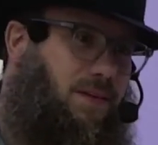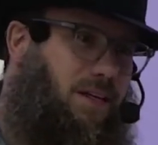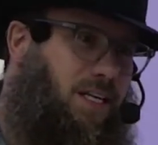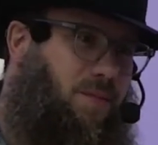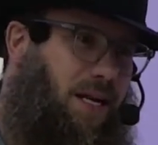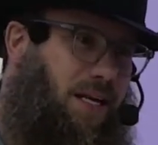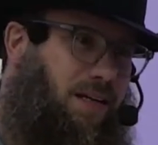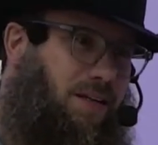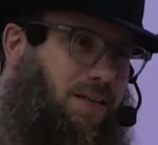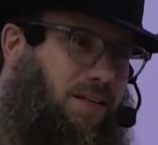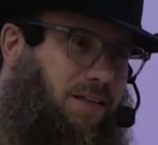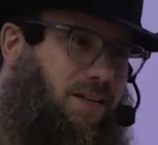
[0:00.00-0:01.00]
Anybody?
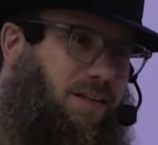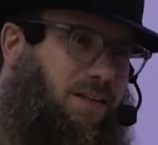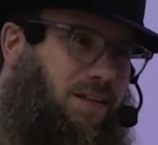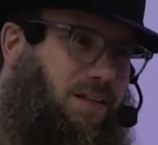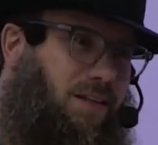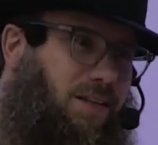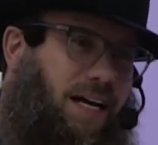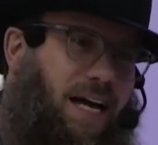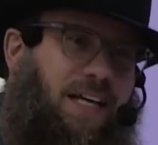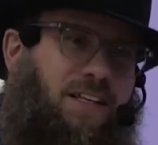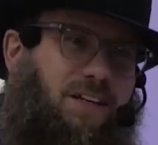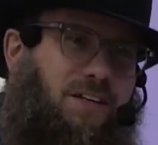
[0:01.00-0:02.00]

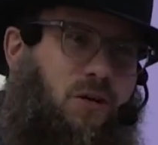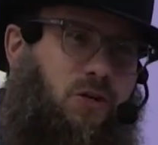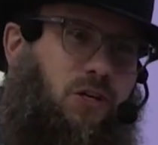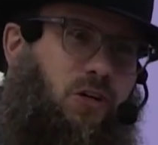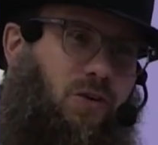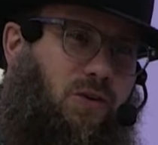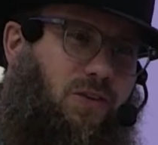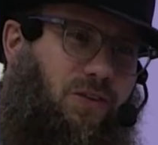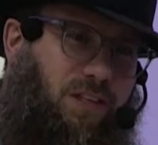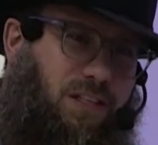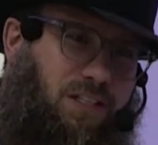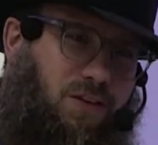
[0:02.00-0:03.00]
Adam, you should know.
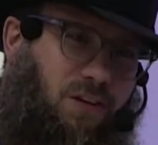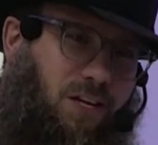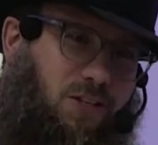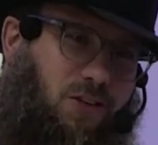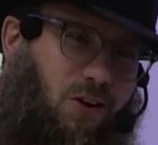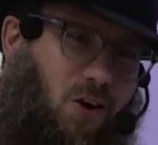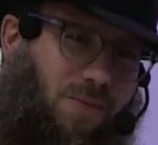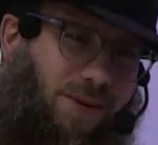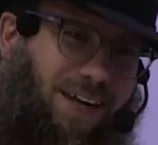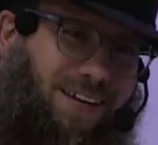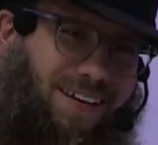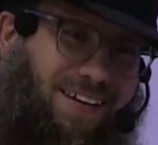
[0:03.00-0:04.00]
It's your homeland.